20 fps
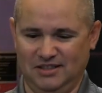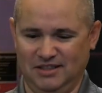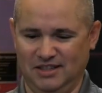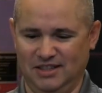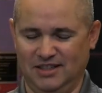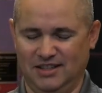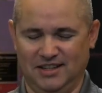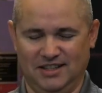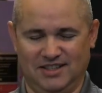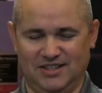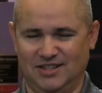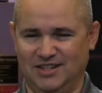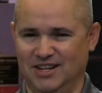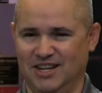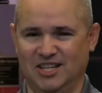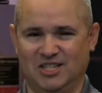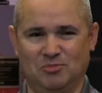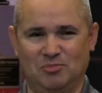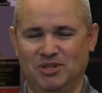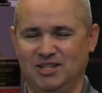
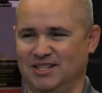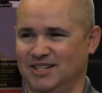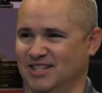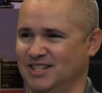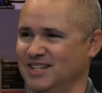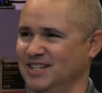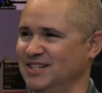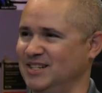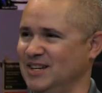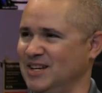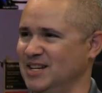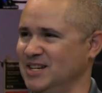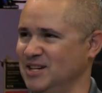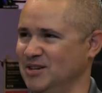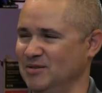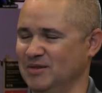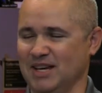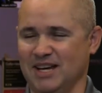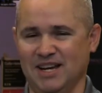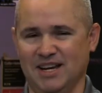It's been
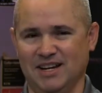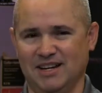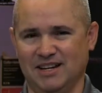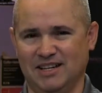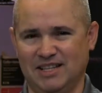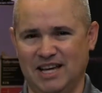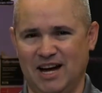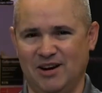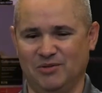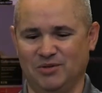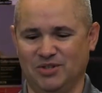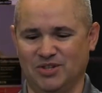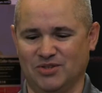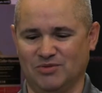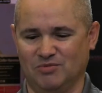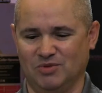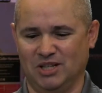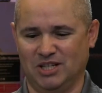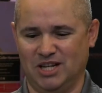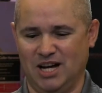discontinued. They
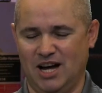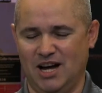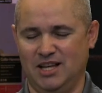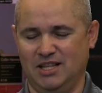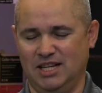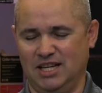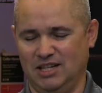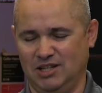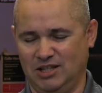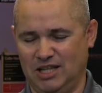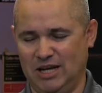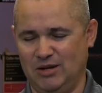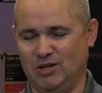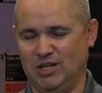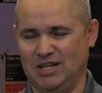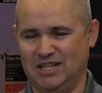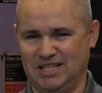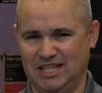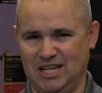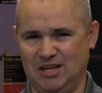
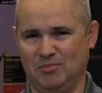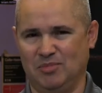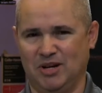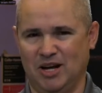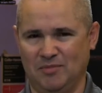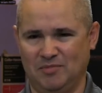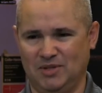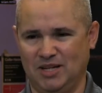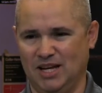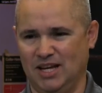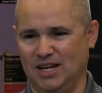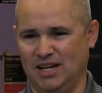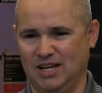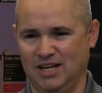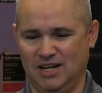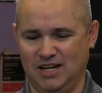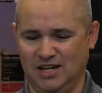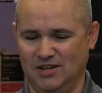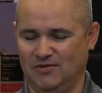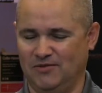didn't keep it
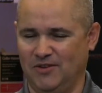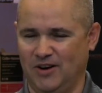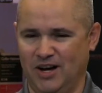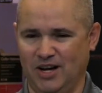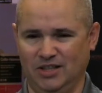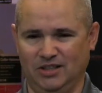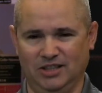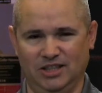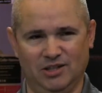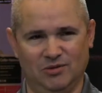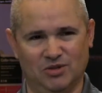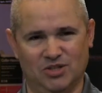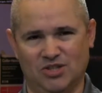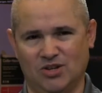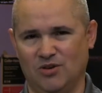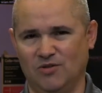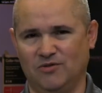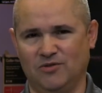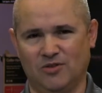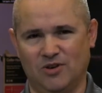updated, and finally it was
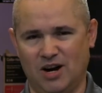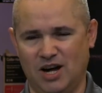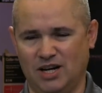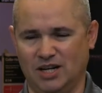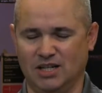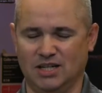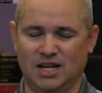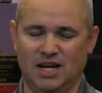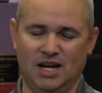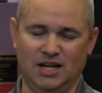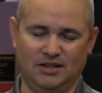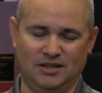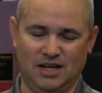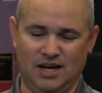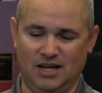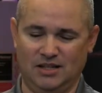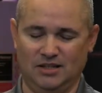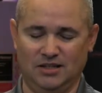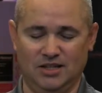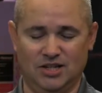so far out of date
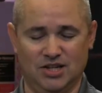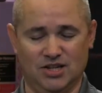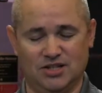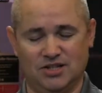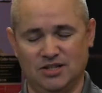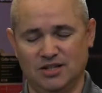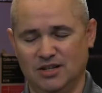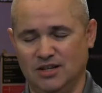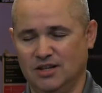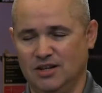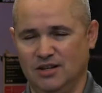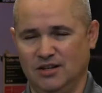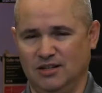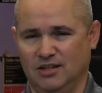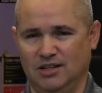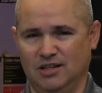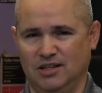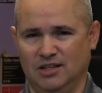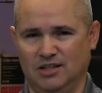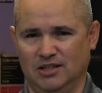that
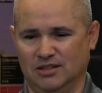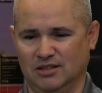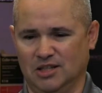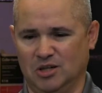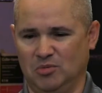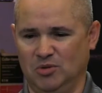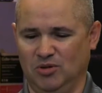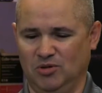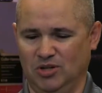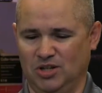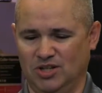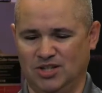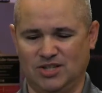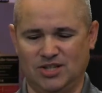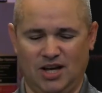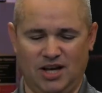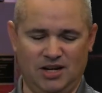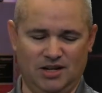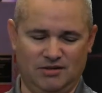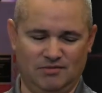the community just
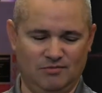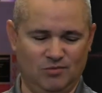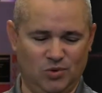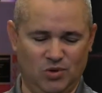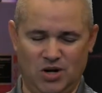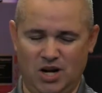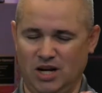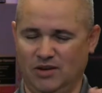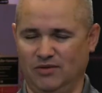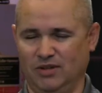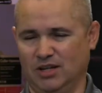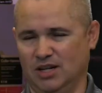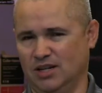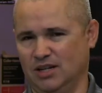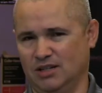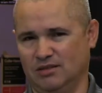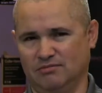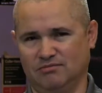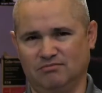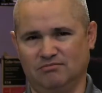decided we're not even going
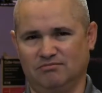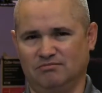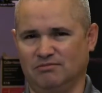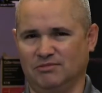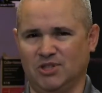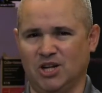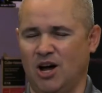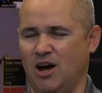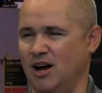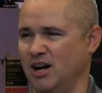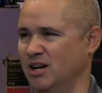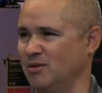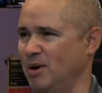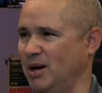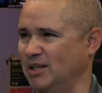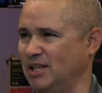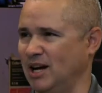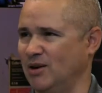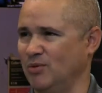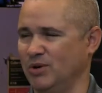to talk
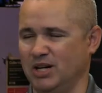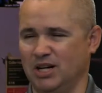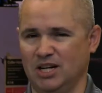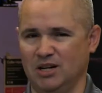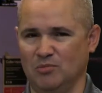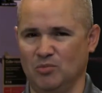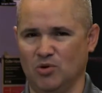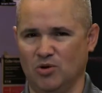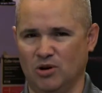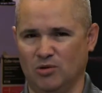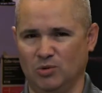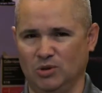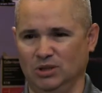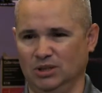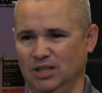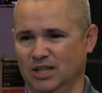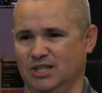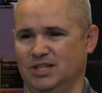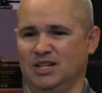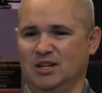about that one anymore. We'll
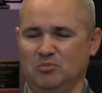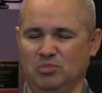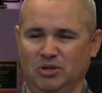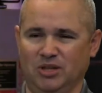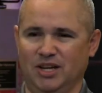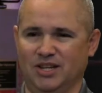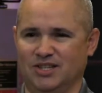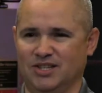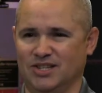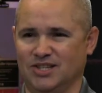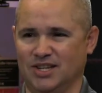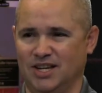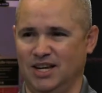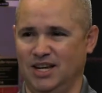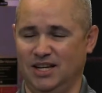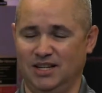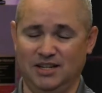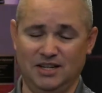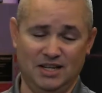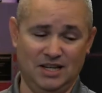list it places
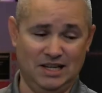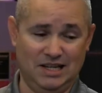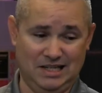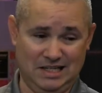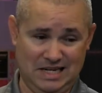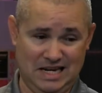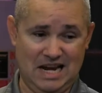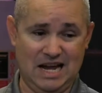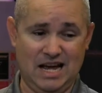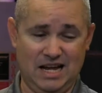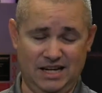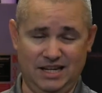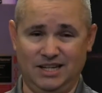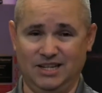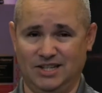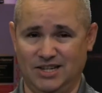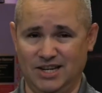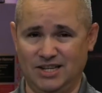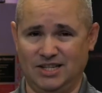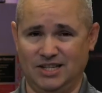saying, yeah, it
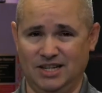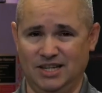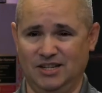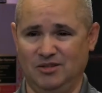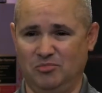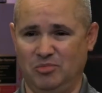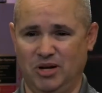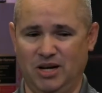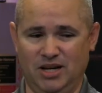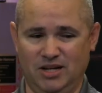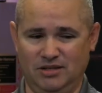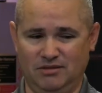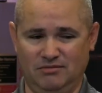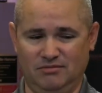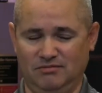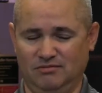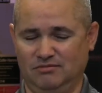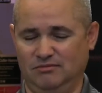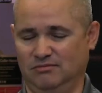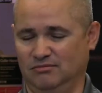existed, but
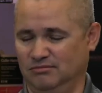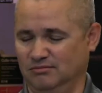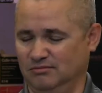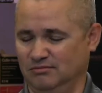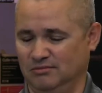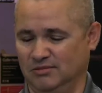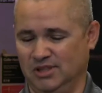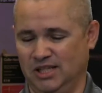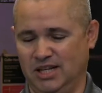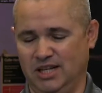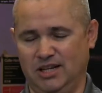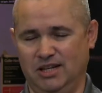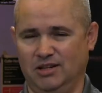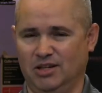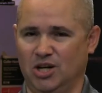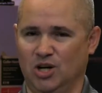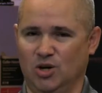hey,